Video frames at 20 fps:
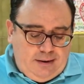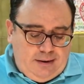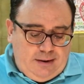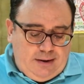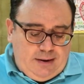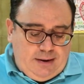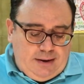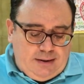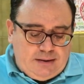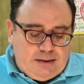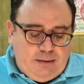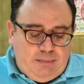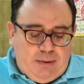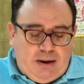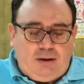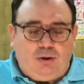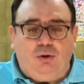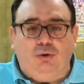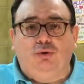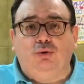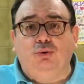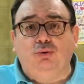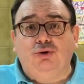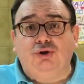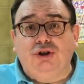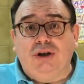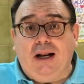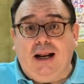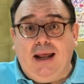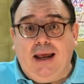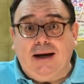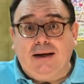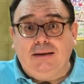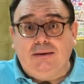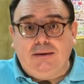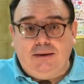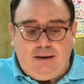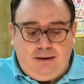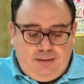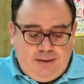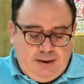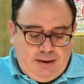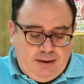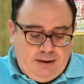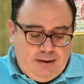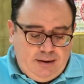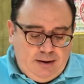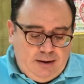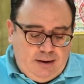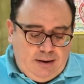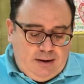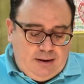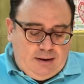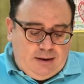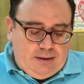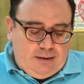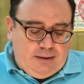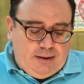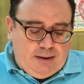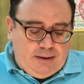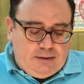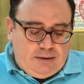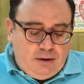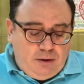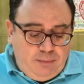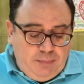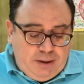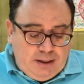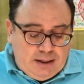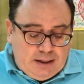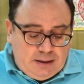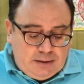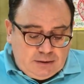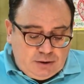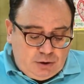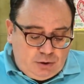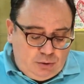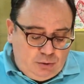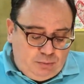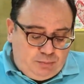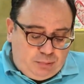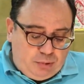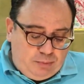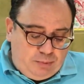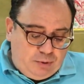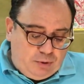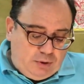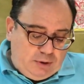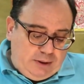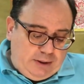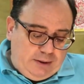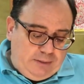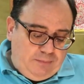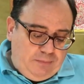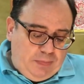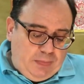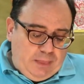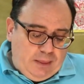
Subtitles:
is the method to select the terminals, to properly